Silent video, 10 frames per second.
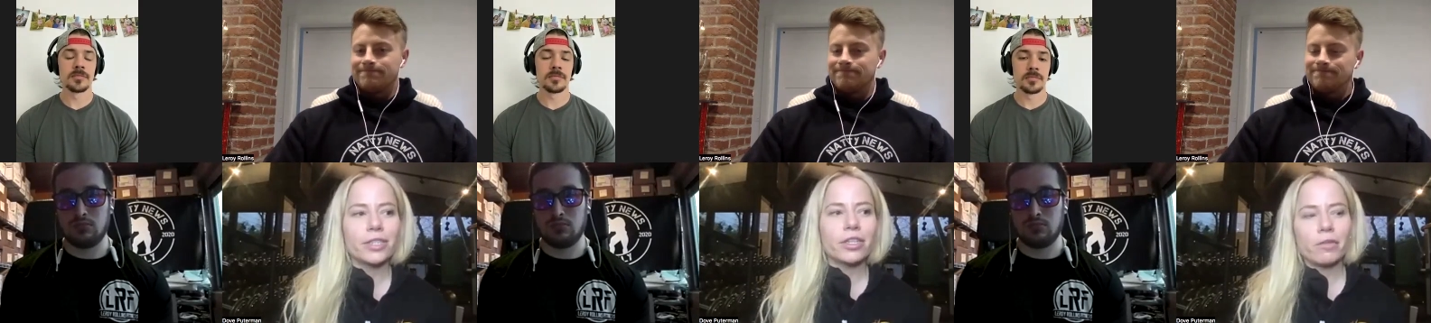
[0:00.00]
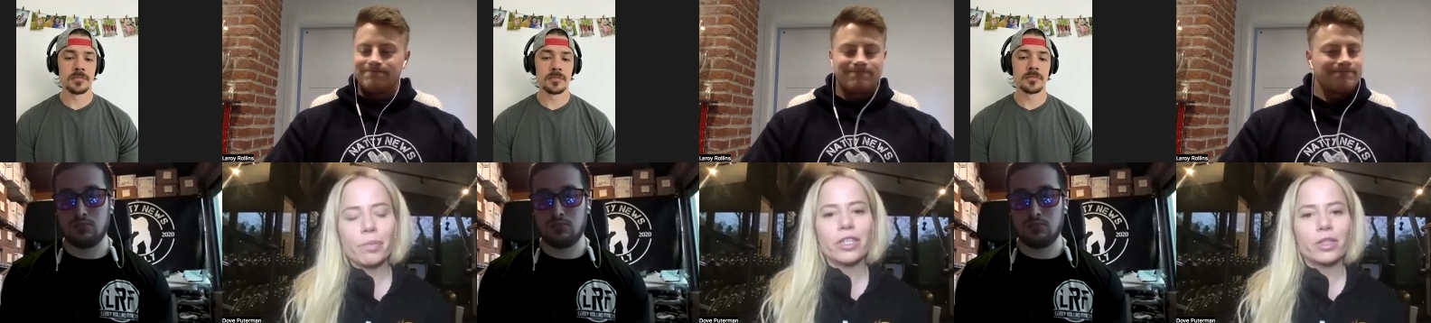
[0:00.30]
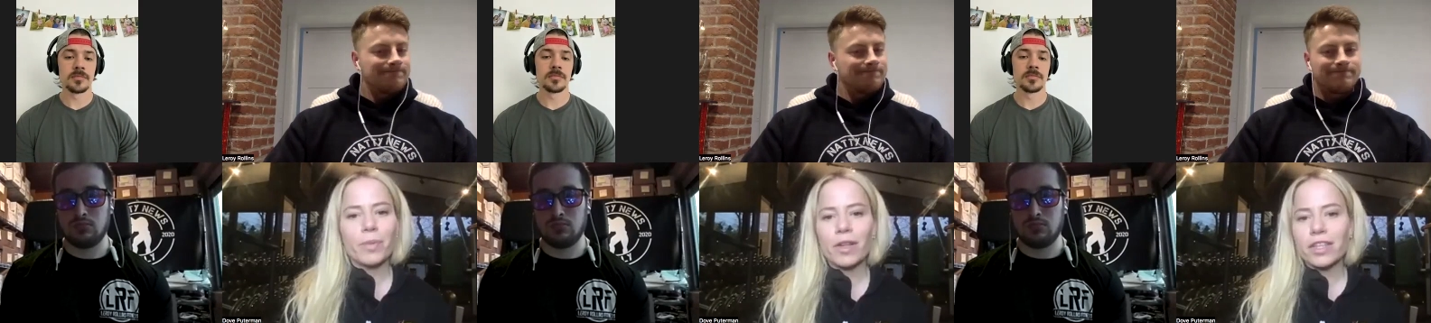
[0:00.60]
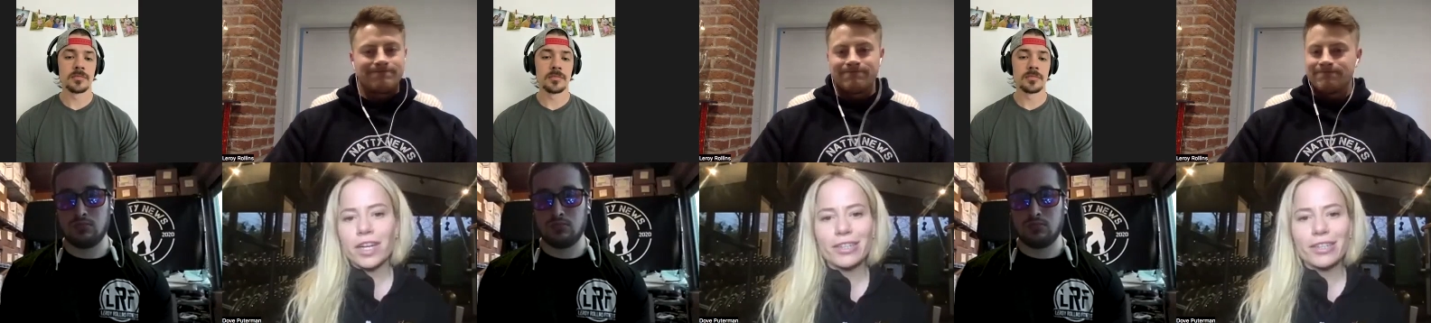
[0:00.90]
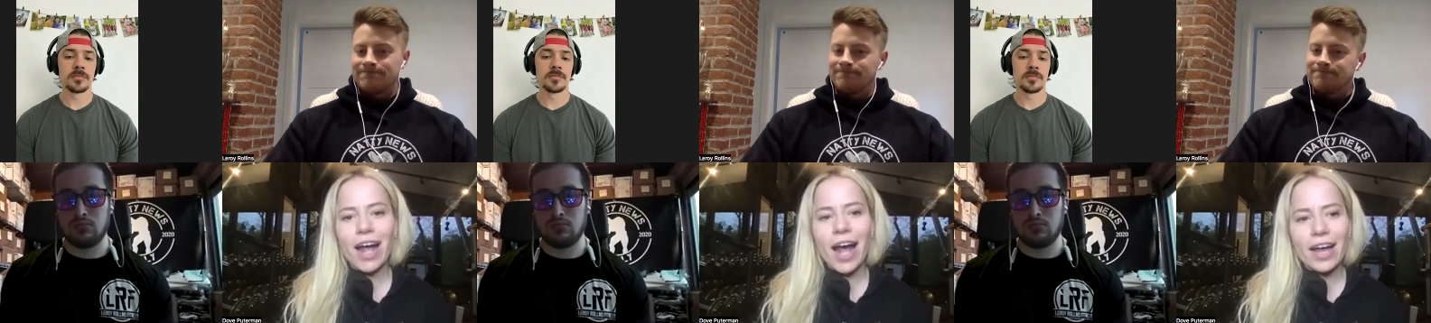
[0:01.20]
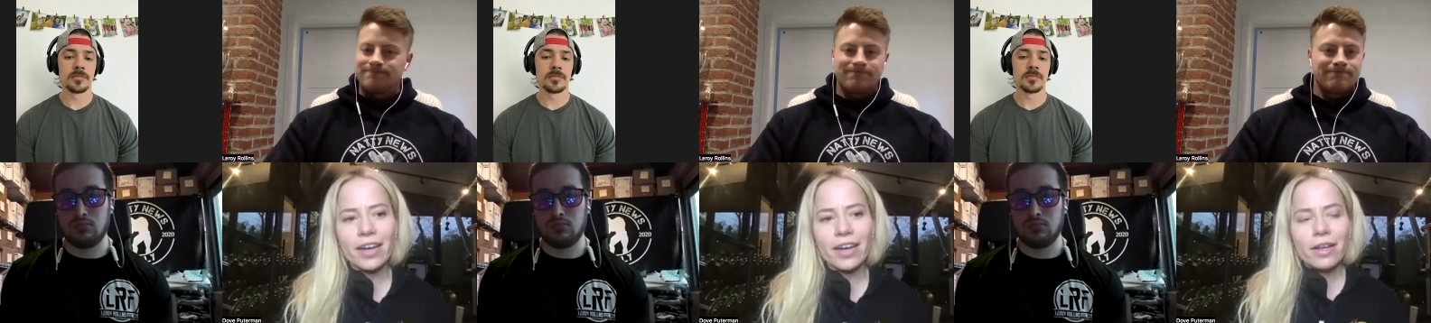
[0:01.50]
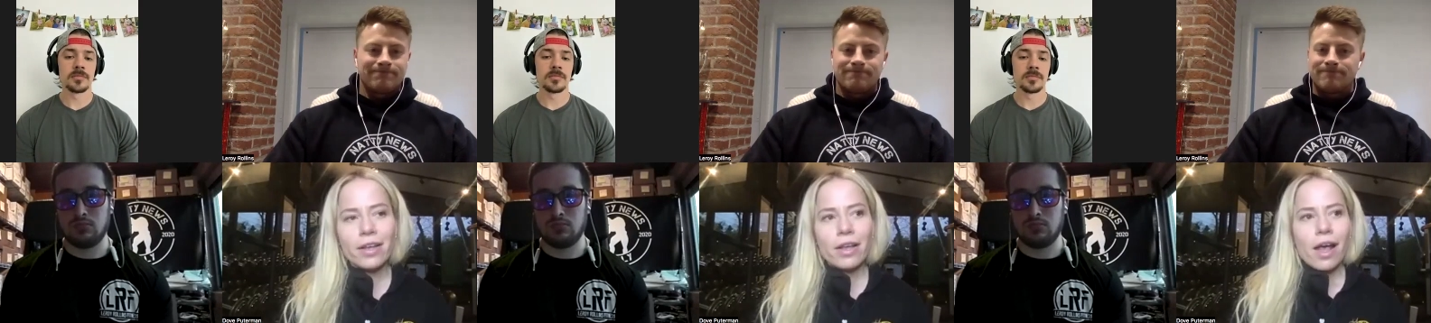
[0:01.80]
Speaker 1: could have been a spot that I could have
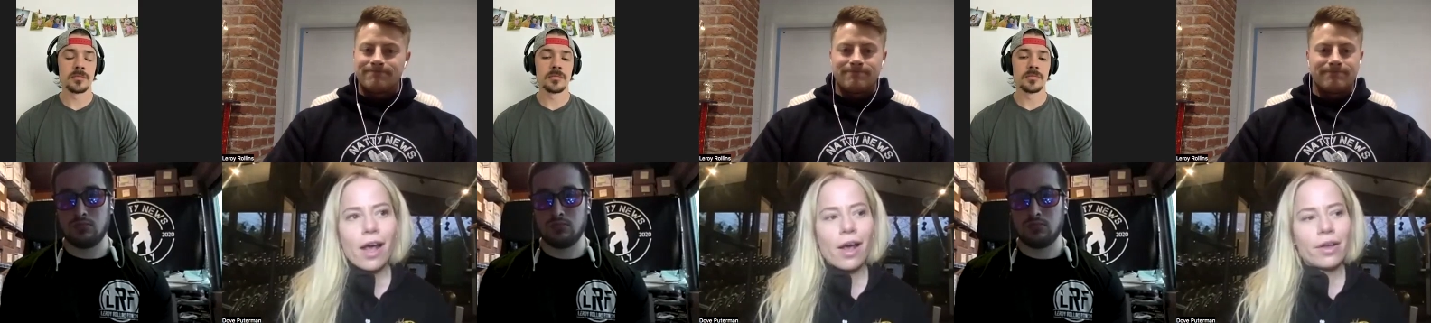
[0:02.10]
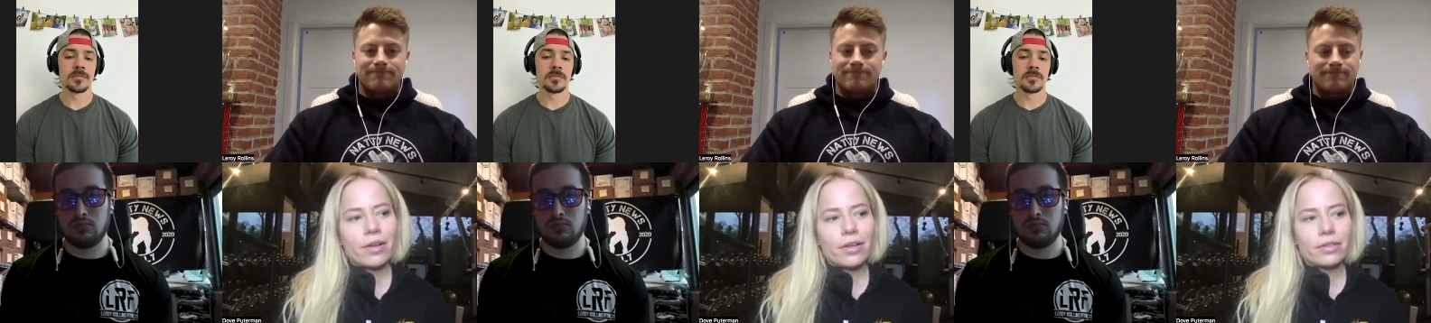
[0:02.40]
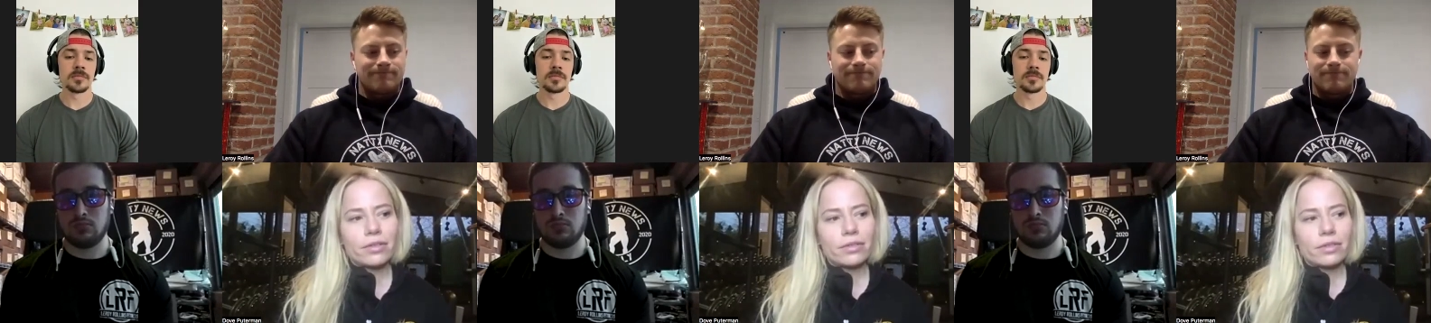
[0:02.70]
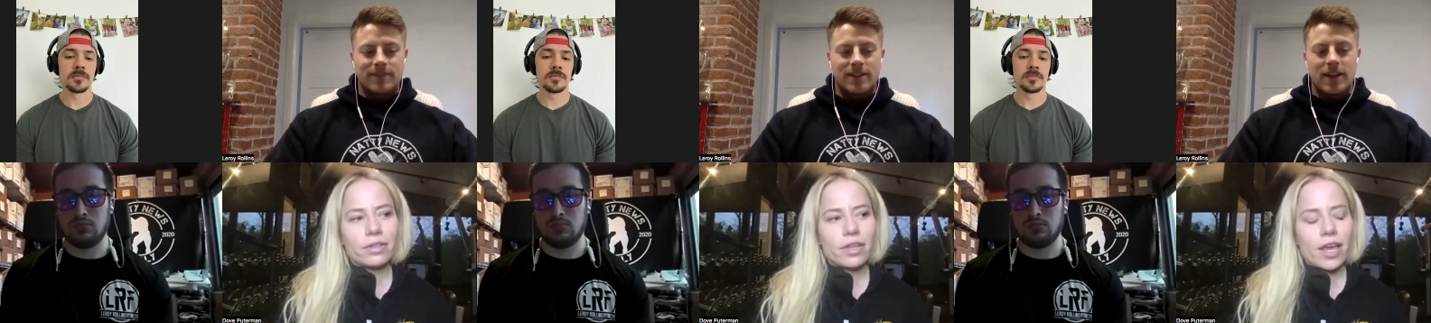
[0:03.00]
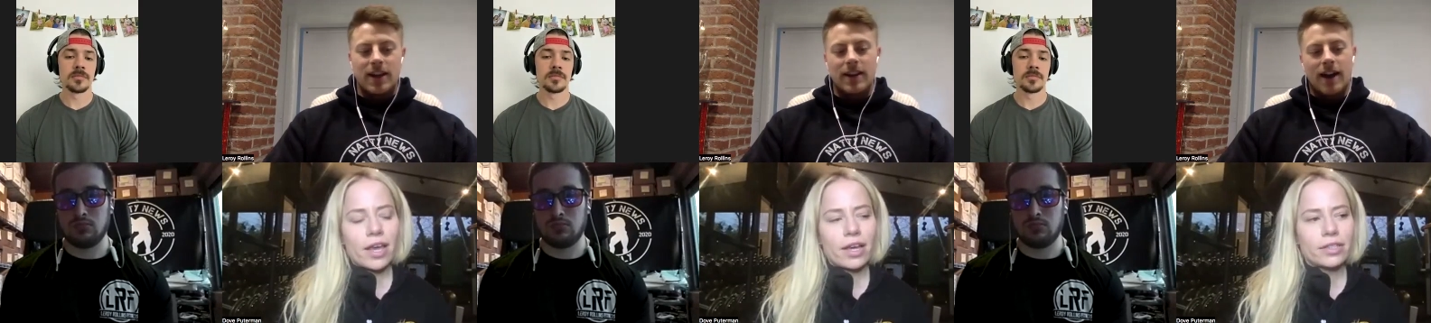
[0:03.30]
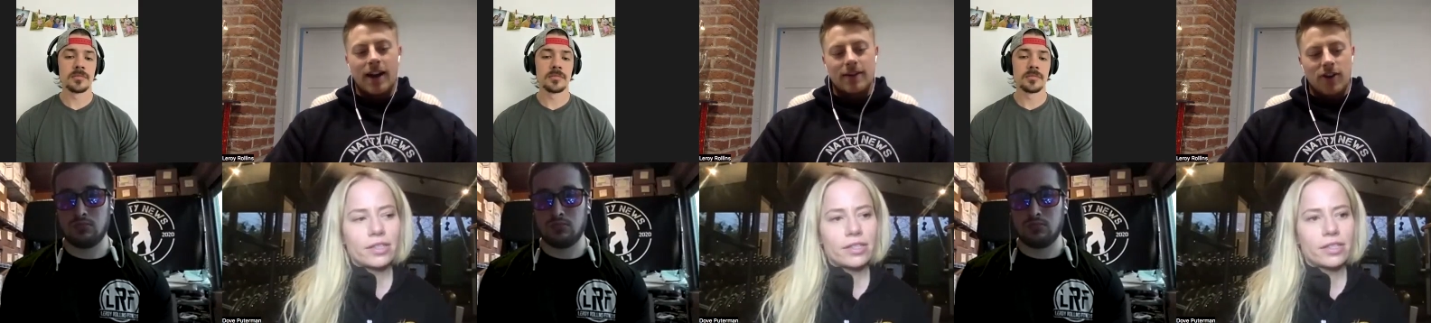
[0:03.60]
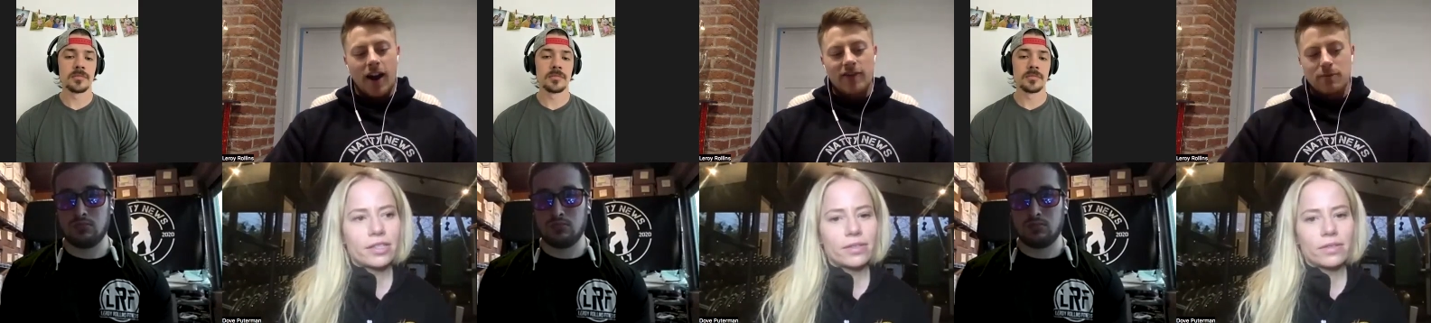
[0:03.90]
had.
Speaker 2: And that
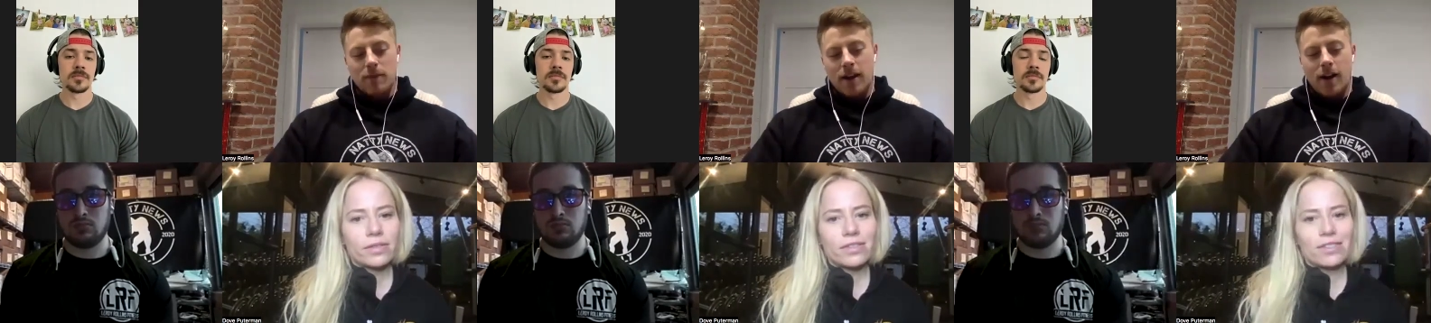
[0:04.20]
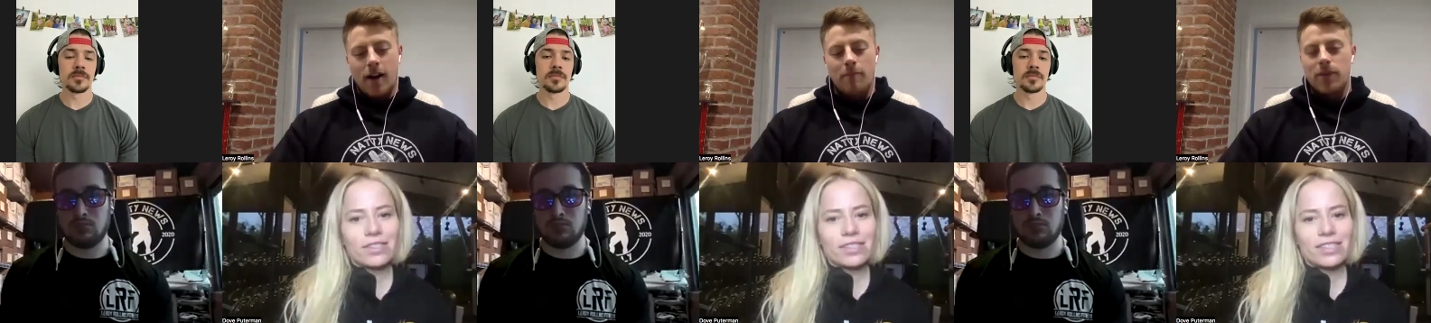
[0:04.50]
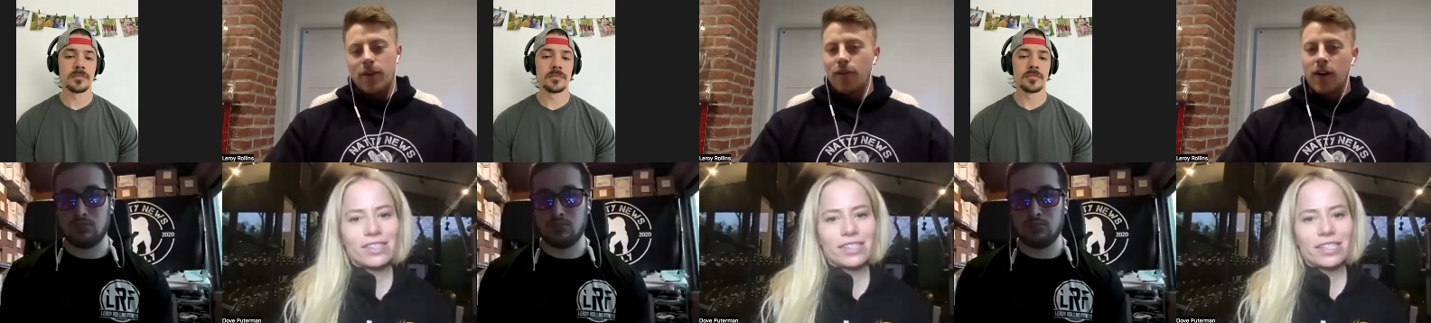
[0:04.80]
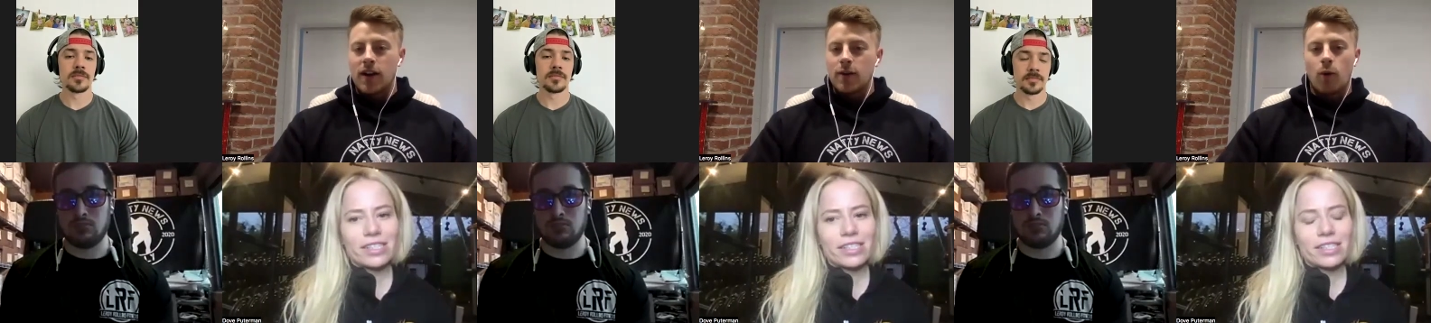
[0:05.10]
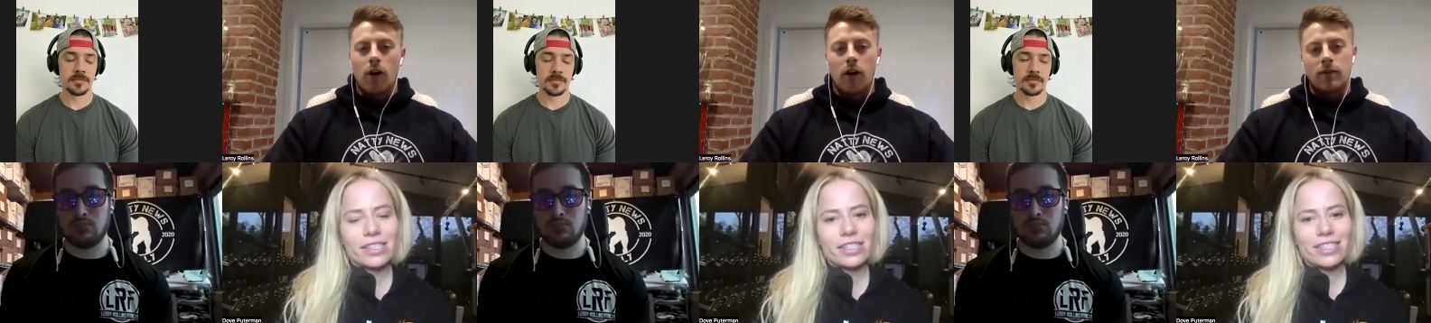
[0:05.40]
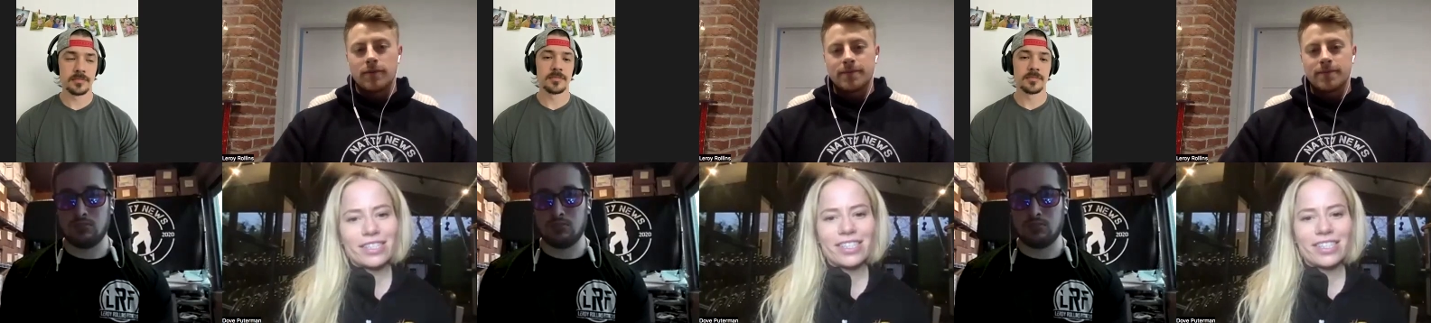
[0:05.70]
drives me up the freaking wall.